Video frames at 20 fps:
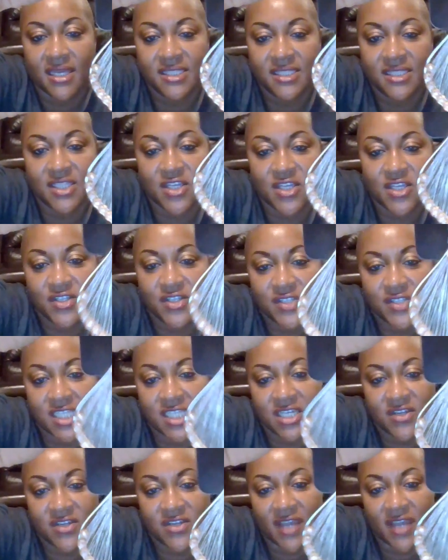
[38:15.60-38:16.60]
And so you
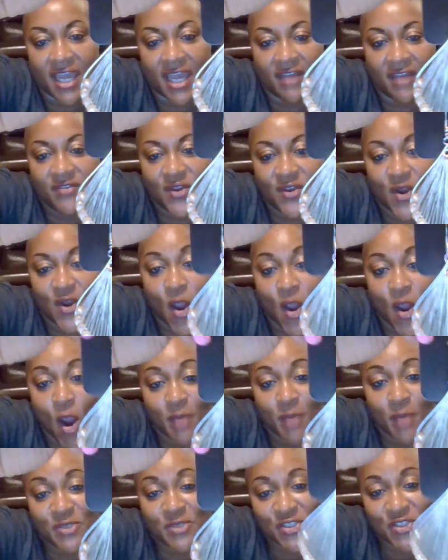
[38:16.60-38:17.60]
see you have your
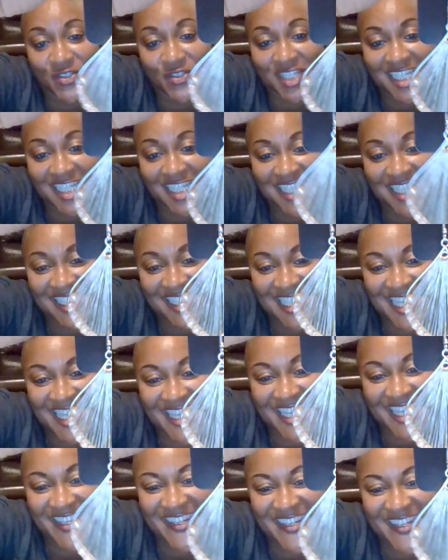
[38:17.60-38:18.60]
harp strings
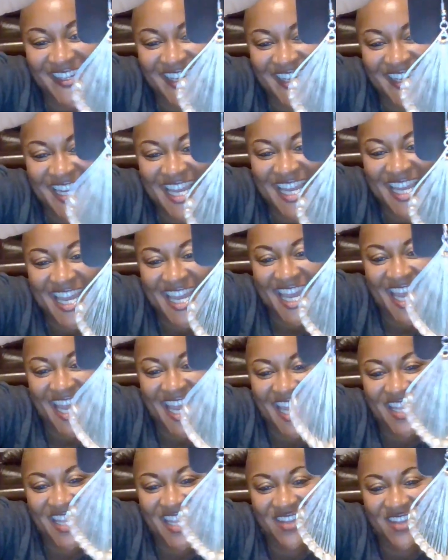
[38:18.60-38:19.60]
here,
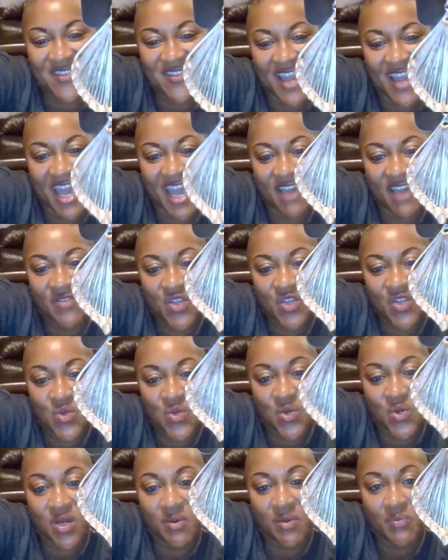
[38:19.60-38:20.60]
and you have
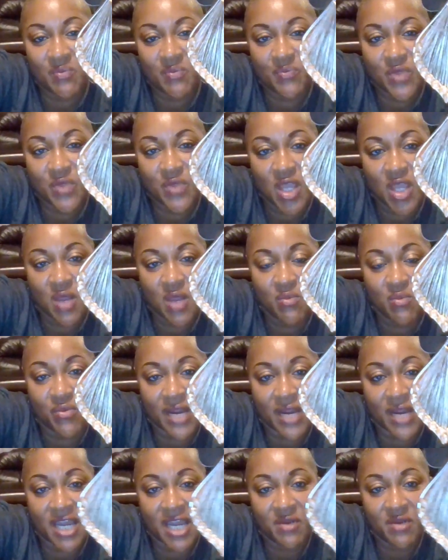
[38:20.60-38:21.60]
your
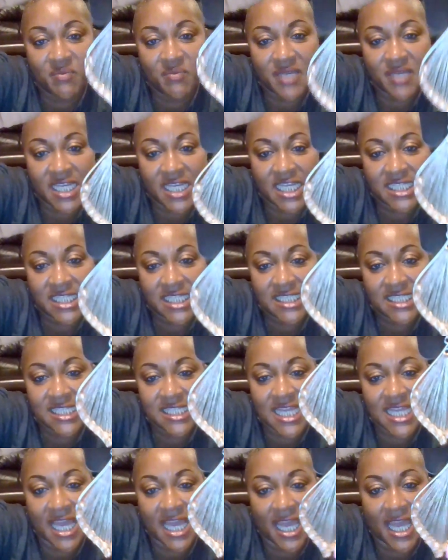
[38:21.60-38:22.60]
brown beads
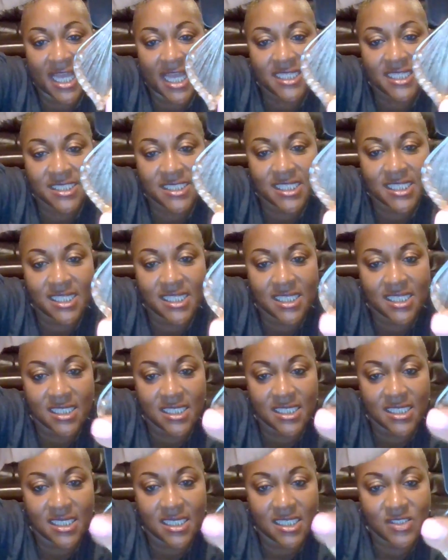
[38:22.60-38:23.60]
that
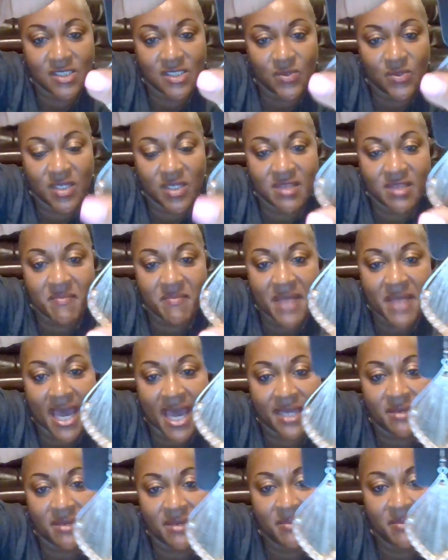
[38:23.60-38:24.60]
adorn the
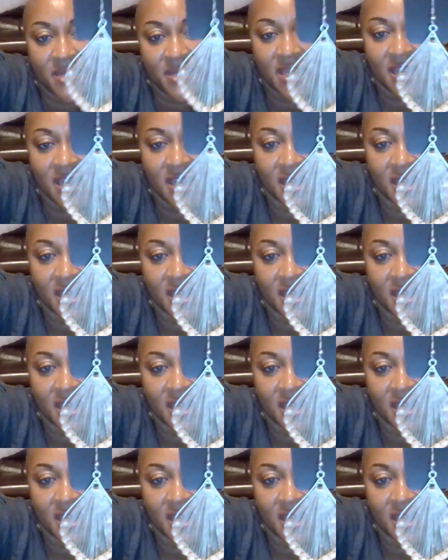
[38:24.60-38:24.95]
bottom